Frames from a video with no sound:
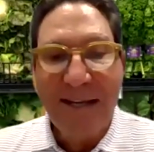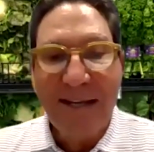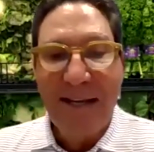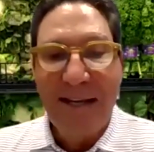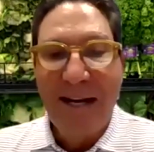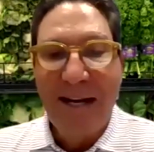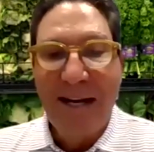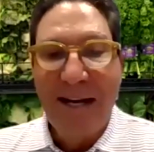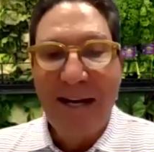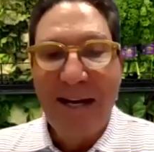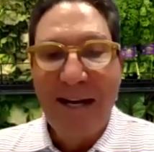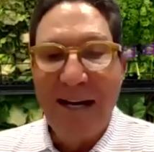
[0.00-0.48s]

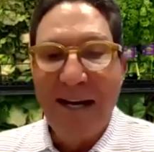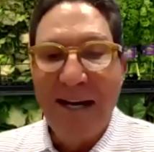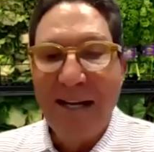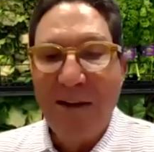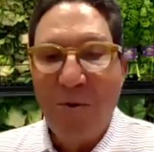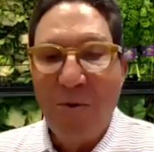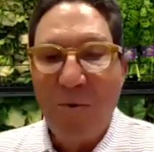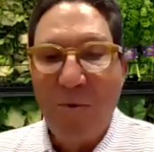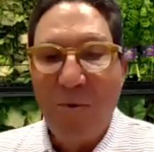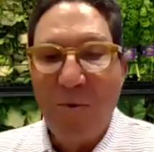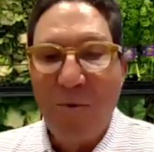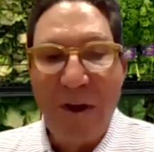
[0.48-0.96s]
uh,
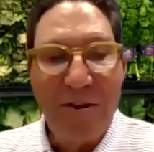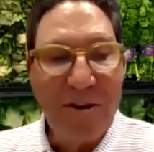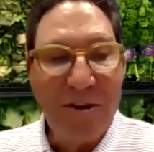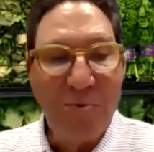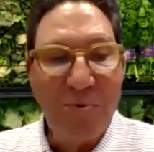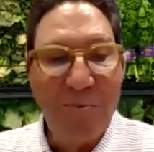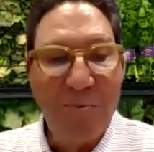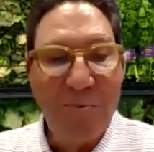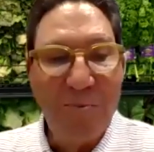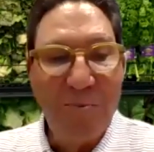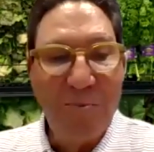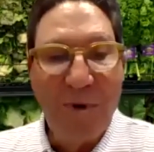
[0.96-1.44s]
whether it's
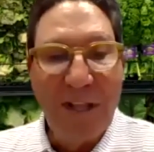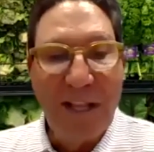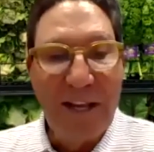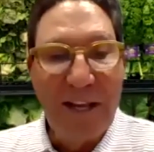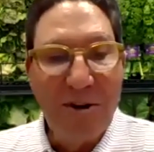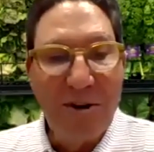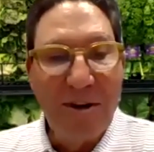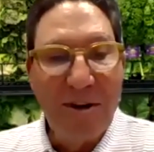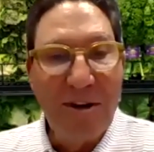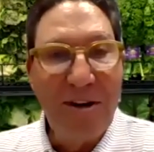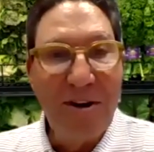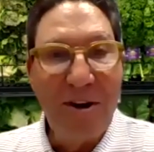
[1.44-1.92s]
really
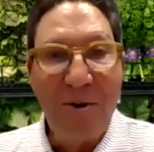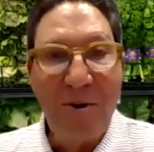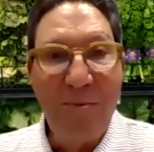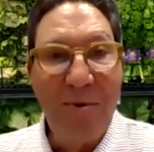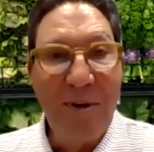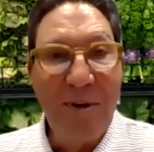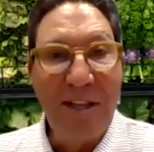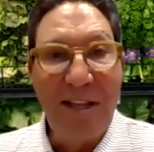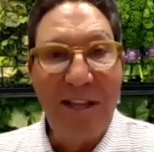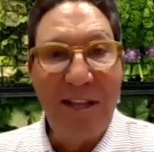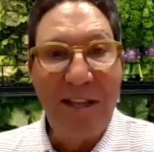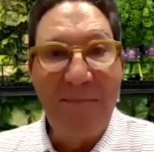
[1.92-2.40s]
good or
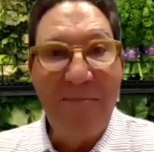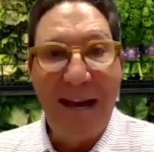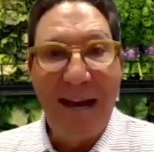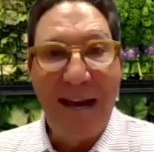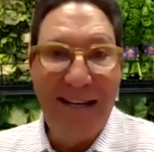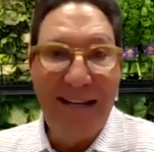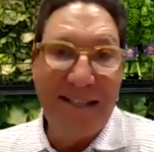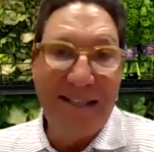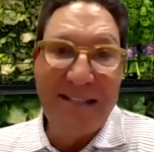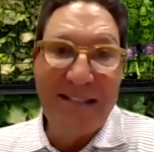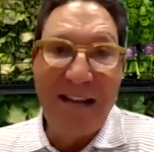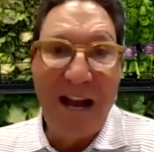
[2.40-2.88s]
really bad,
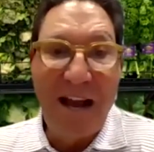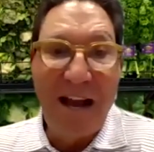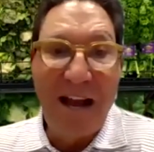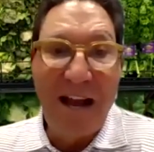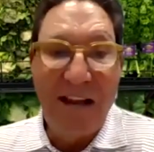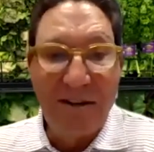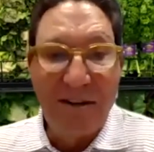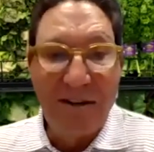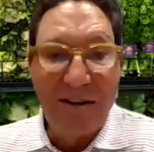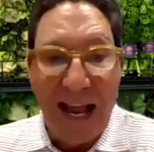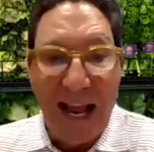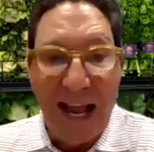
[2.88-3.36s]
it's not
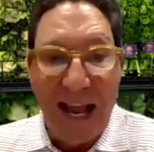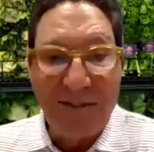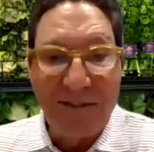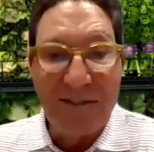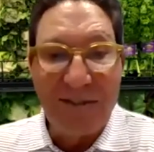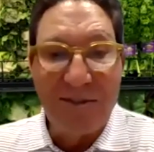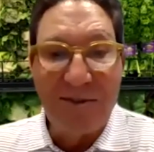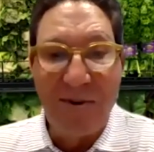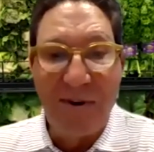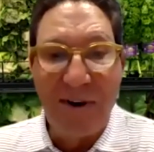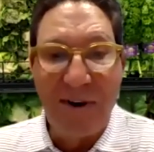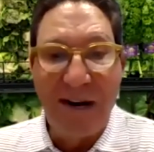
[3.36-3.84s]
your last
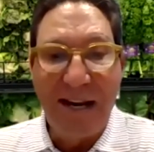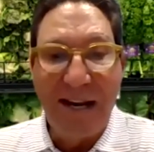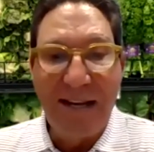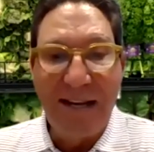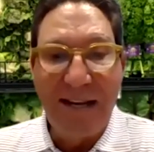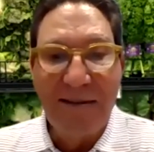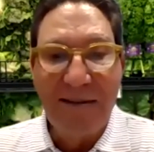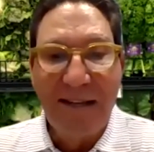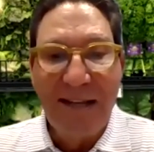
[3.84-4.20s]
story.